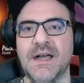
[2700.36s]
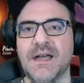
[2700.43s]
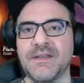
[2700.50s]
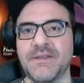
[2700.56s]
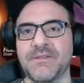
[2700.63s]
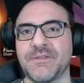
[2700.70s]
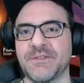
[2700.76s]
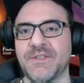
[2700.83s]
I
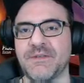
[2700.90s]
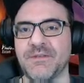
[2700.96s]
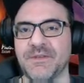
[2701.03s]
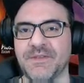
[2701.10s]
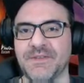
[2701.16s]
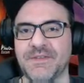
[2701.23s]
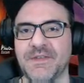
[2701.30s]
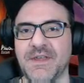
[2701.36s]
love
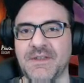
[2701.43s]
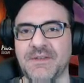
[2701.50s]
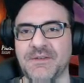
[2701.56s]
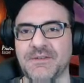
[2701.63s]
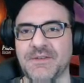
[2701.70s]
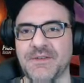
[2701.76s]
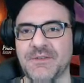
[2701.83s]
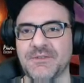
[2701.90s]
achievements.
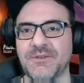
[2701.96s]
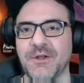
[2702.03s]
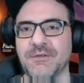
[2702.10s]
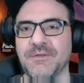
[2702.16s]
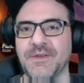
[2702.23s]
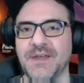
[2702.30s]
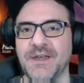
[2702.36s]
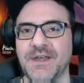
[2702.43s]
Tyler's a
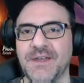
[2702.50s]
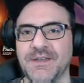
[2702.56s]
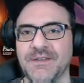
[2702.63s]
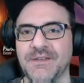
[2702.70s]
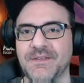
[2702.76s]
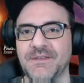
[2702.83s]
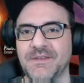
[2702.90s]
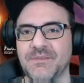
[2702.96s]
trophy guy
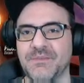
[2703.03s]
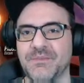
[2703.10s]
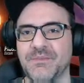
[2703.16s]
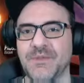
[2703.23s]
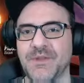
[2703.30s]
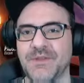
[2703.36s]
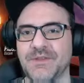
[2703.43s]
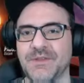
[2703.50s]
because he
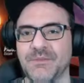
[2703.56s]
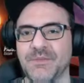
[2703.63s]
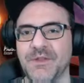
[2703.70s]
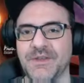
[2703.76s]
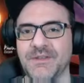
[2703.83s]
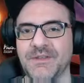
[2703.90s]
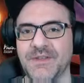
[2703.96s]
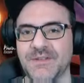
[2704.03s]
plays on
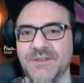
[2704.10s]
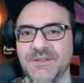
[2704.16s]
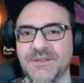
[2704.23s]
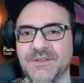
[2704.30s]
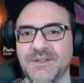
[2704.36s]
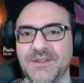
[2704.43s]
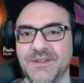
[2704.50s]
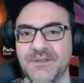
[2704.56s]

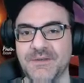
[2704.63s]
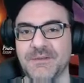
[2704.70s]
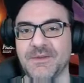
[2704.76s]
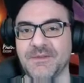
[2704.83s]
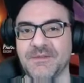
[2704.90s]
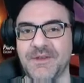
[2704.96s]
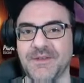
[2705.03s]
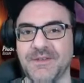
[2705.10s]
PlayStation. He told me
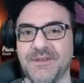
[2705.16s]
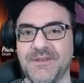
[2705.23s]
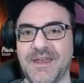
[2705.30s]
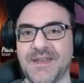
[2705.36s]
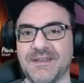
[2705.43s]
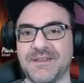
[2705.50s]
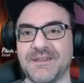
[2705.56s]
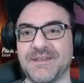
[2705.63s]
he's very
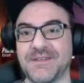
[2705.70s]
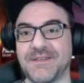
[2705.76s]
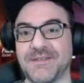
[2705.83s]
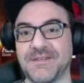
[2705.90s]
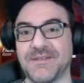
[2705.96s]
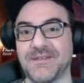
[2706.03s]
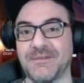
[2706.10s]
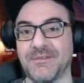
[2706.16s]
sad that this
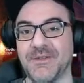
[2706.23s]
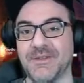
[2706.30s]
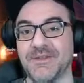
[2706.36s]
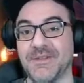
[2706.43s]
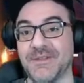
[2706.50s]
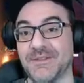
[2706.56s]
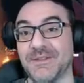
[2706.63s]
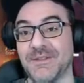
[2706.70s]
isn't on
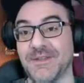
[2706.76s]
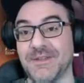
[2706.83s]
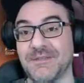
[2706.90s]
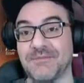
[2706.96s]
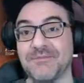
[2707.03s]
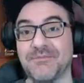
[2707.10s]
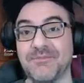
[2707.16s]
PlayStation yet.